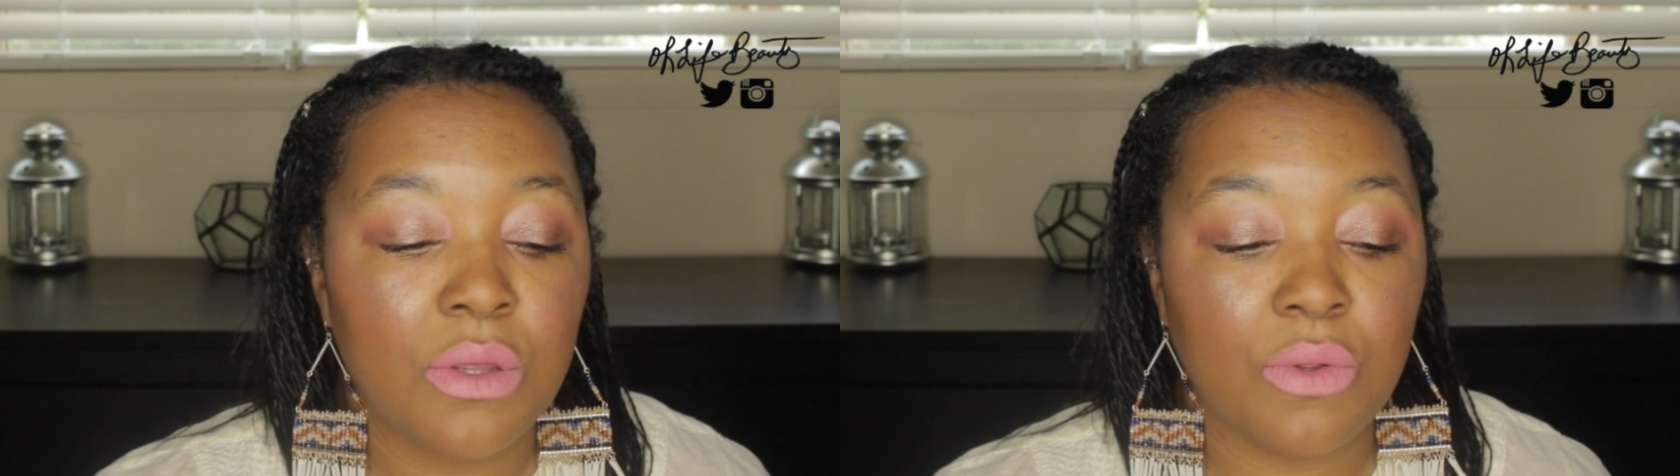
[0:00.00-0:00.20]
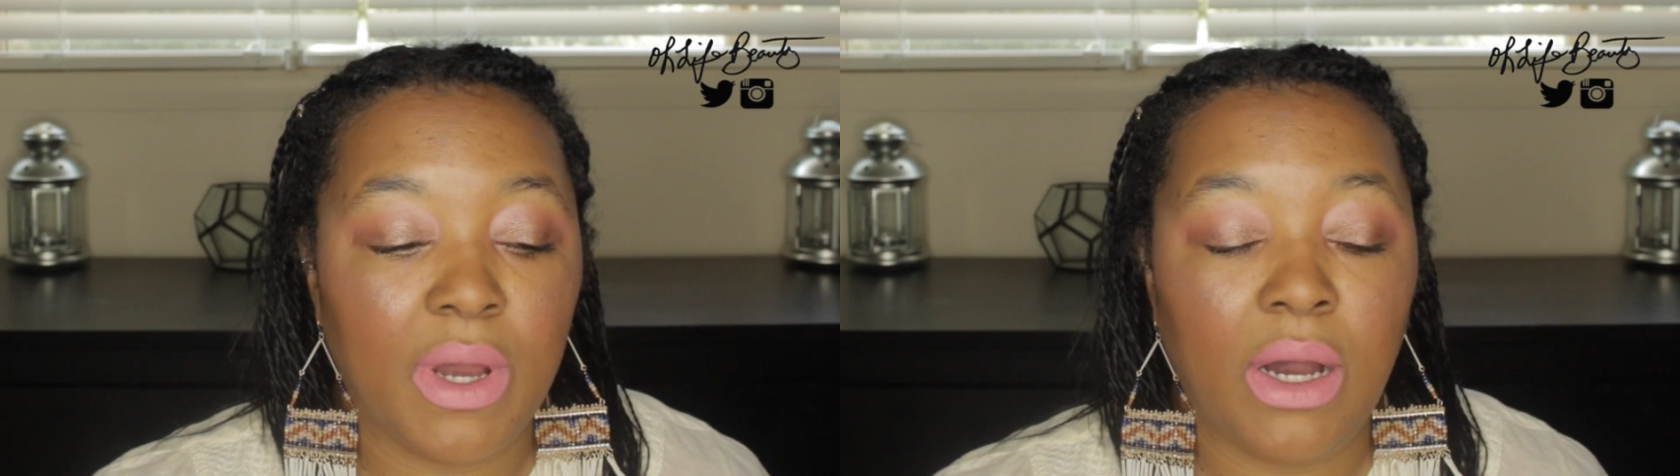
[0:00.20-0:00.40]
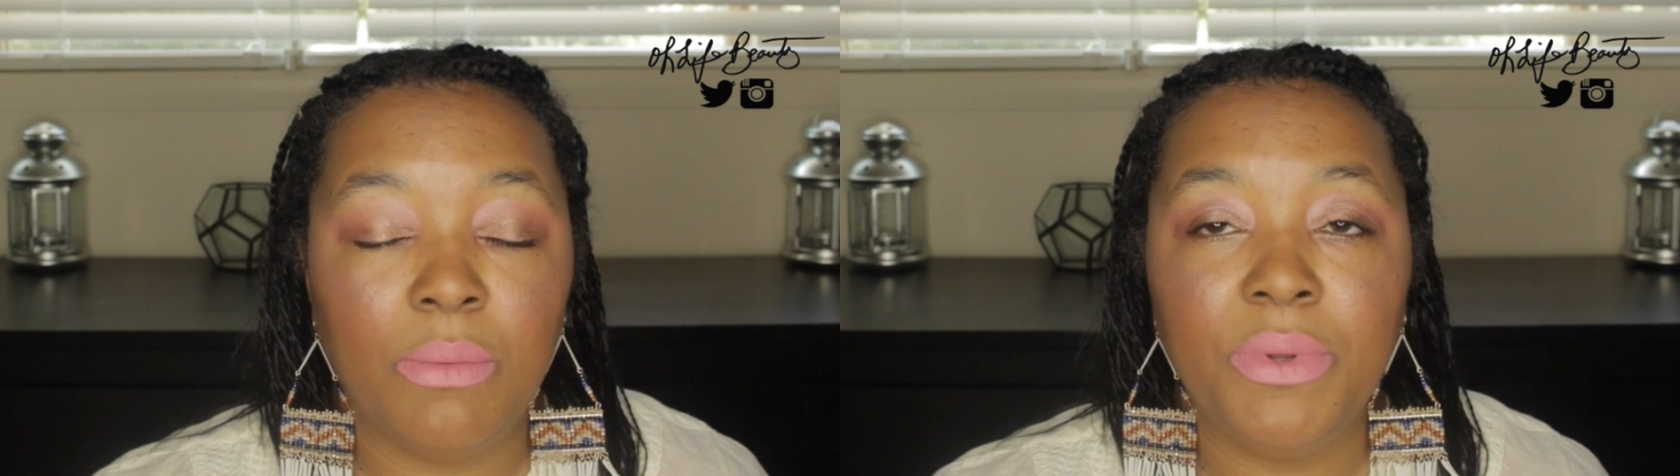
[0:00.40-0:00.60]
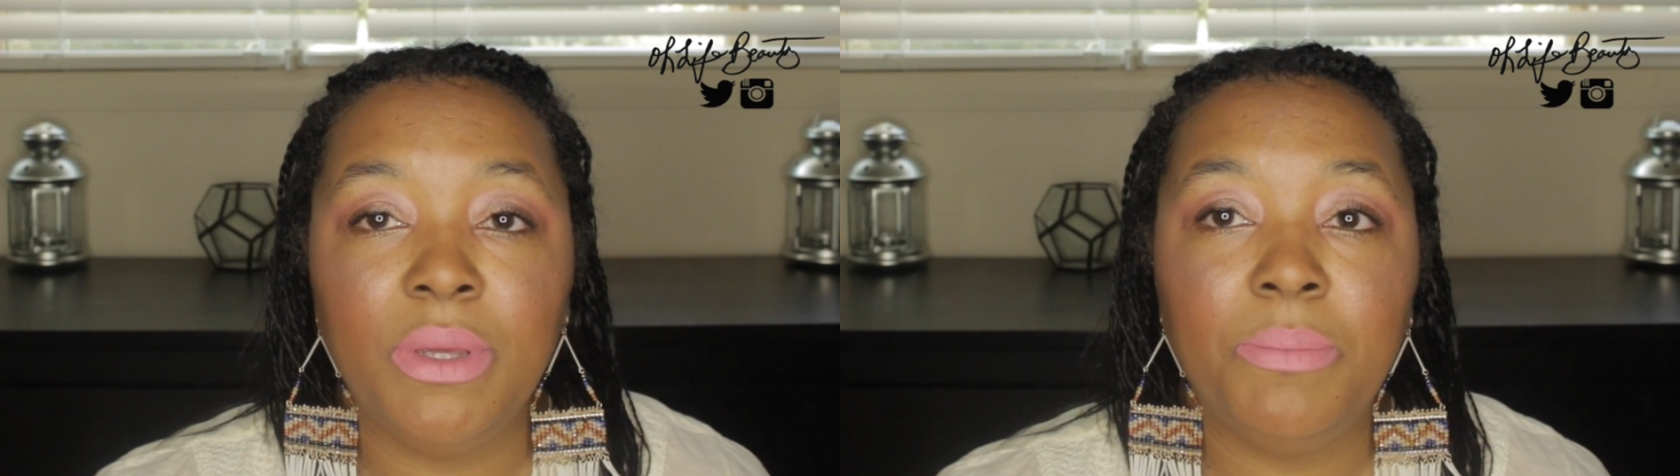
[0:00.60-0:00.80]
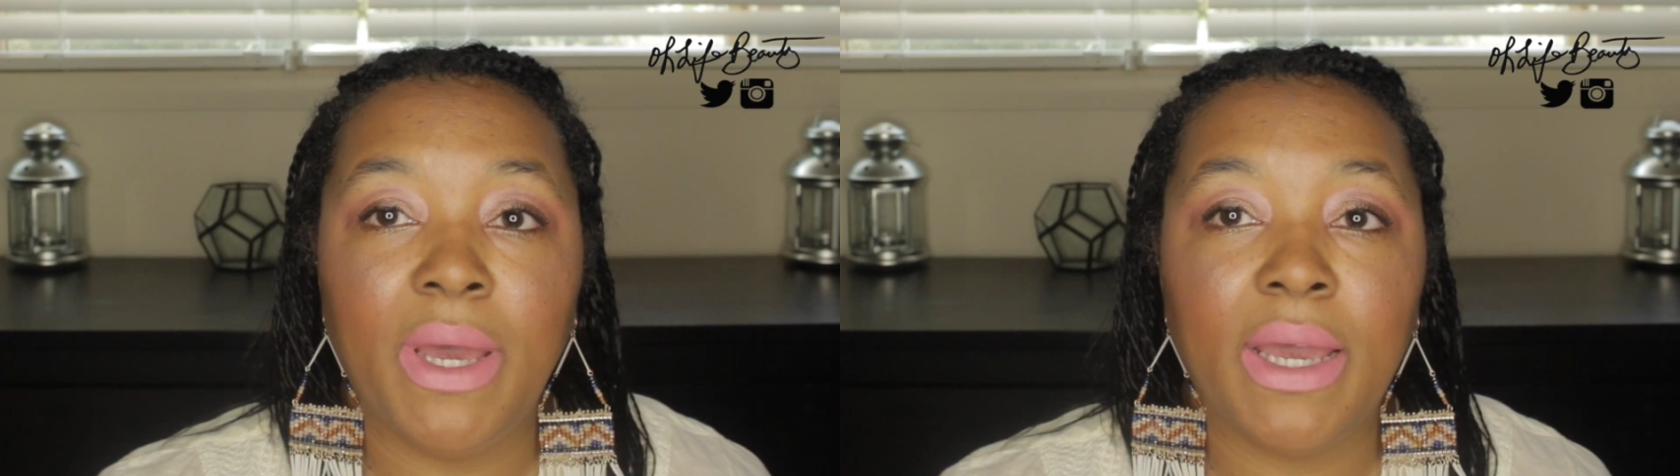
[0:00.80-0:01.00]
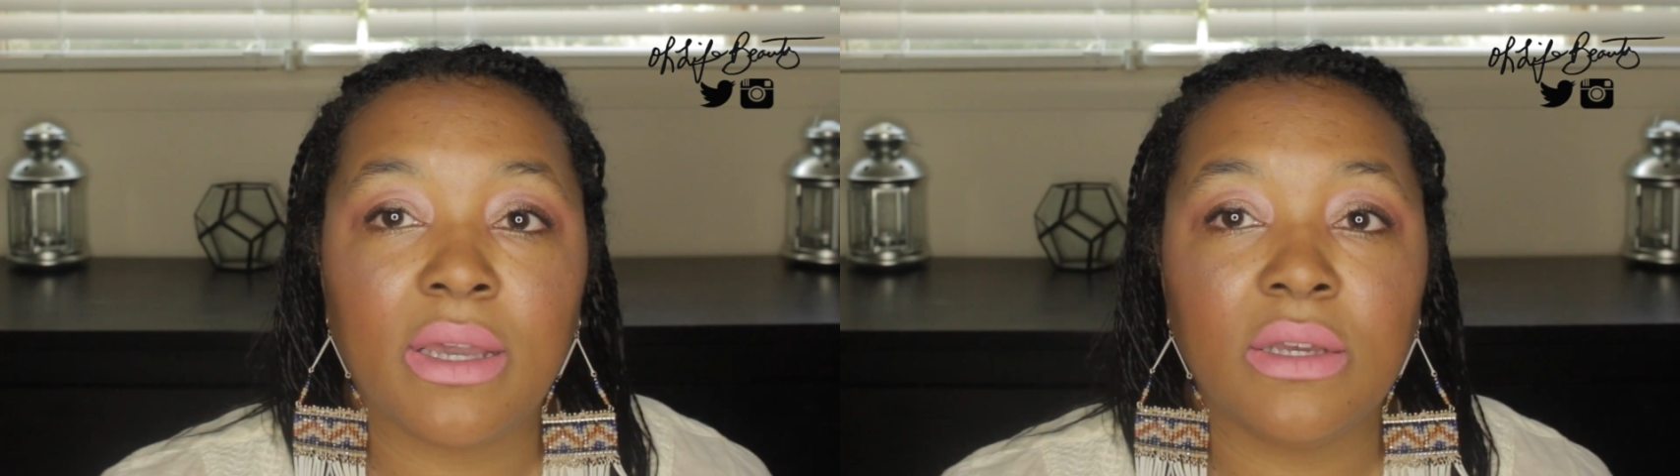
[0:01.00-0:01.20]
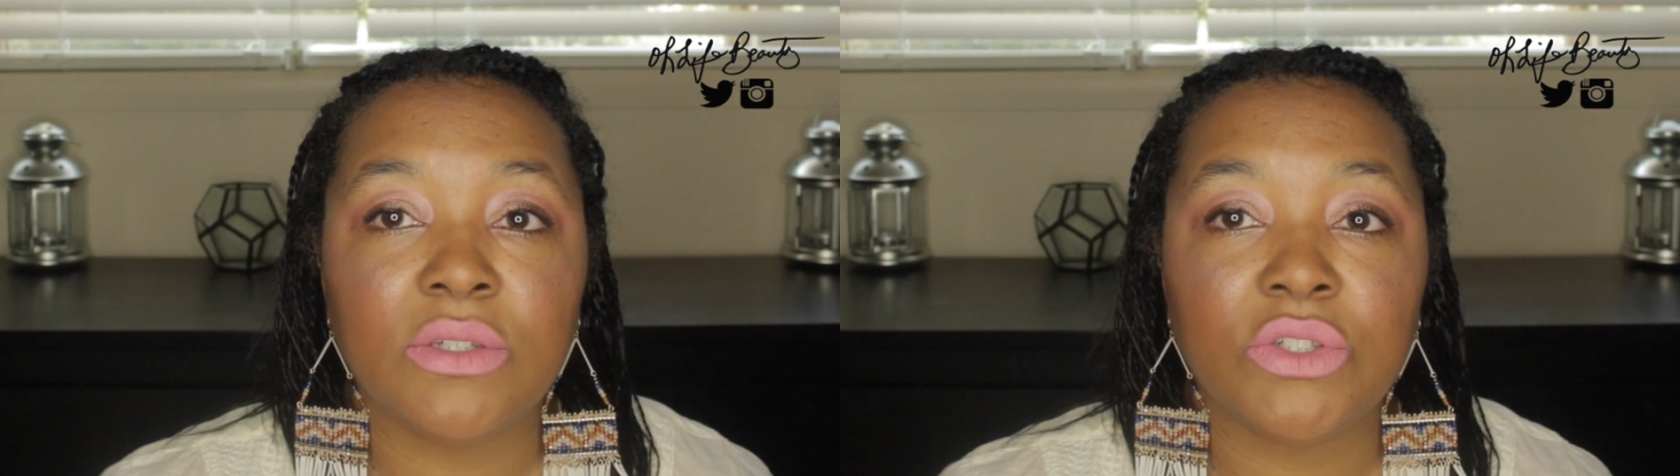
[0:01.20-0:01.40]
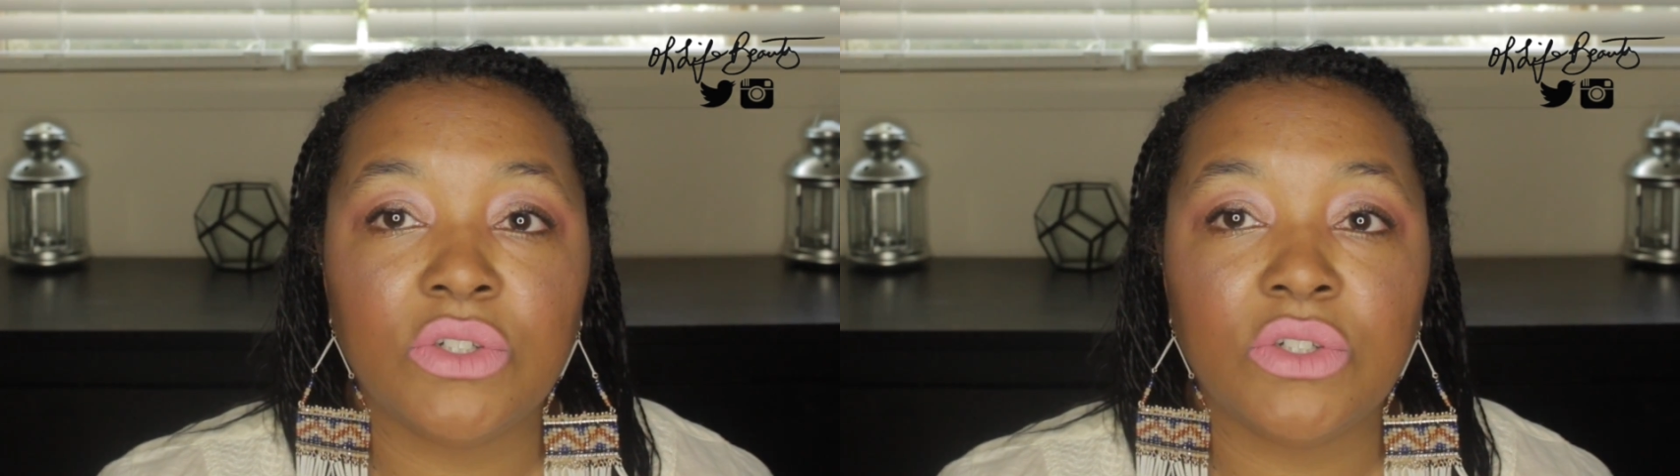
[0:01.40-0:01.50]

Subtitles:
So I'll be back and